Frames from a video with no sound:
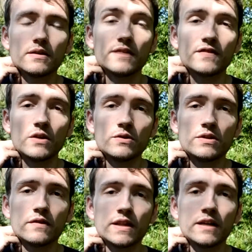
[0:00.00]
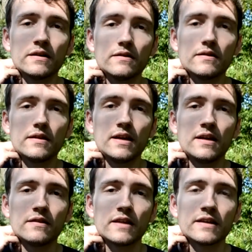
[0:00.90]
lymph nodes over there
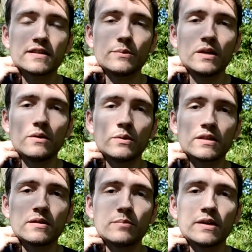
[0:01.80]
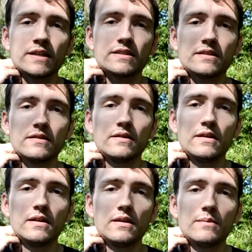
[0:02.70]
and things that we don't want to compress.
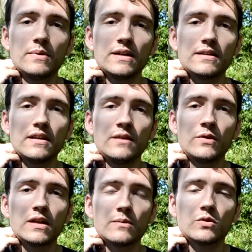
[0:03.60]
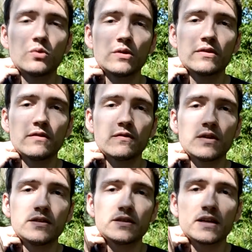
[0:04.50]
But if we come toward the
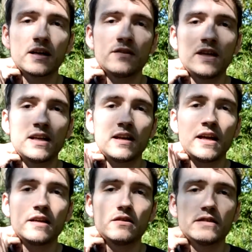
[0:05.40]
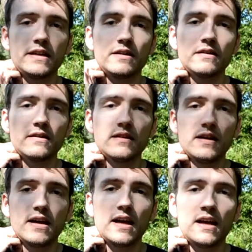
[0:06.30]
front, kind of at an angle here,
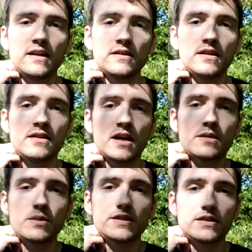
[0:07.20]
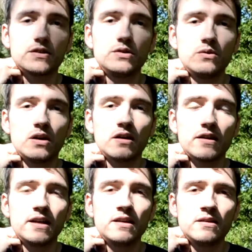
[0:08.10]
and not pressing too hard
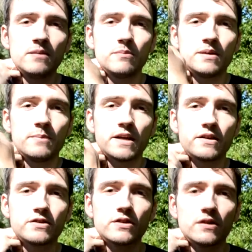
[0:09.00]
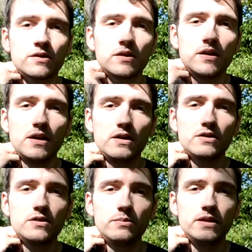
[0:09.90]
in, but making sure
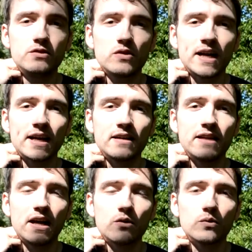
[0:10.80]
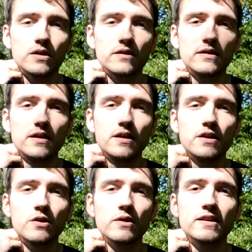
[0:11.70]
to be dragging downward,
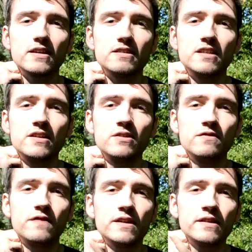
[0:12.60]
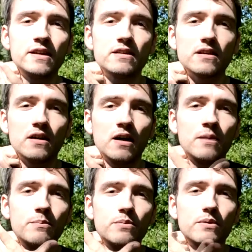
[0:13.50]
you're going to continue feeling it
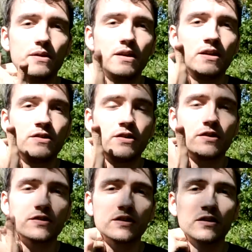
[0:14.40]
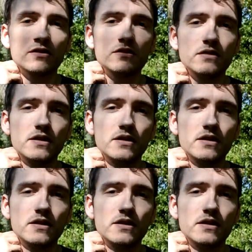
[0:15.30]
up into your skull.